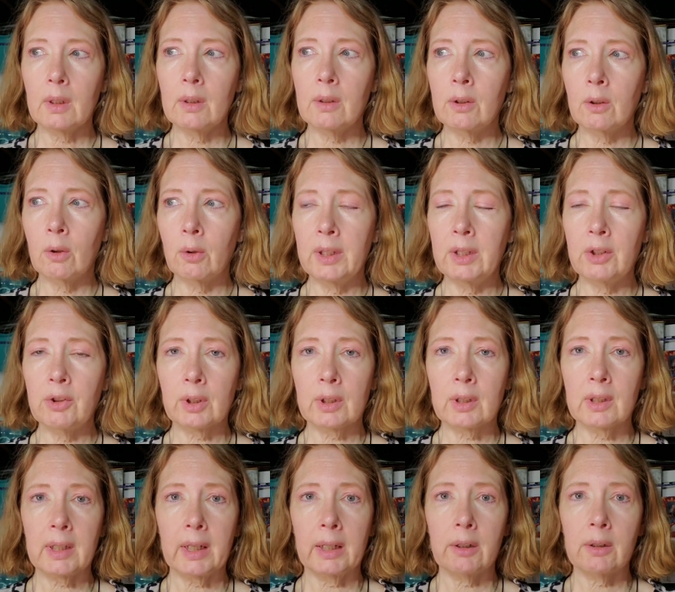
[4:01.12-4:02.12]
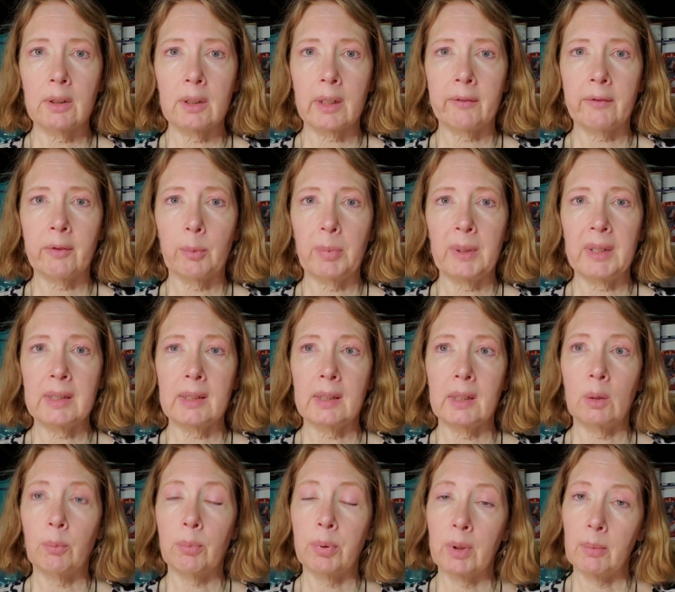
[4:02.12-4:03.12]
So he took the tires off of
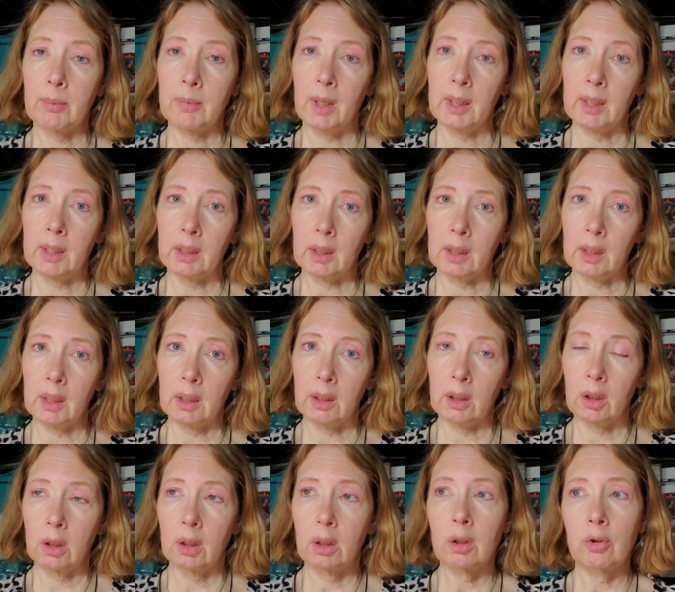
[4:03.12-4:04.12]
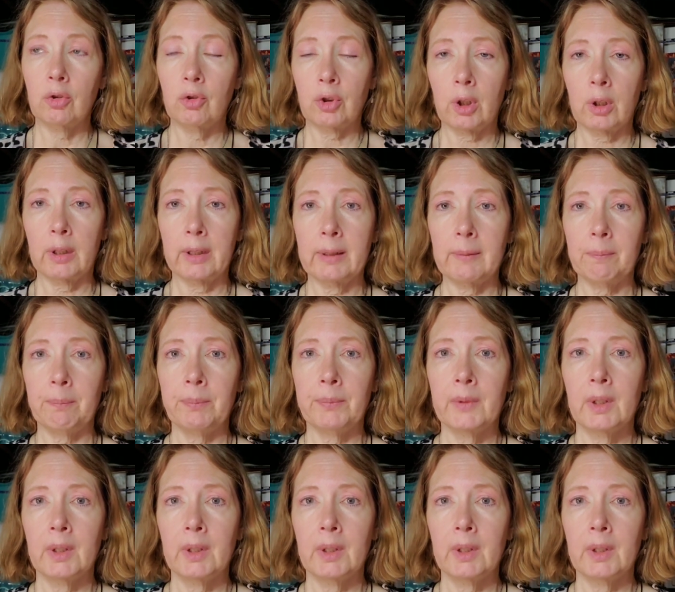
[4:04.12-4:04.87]
Betsy and put them on Charlotte.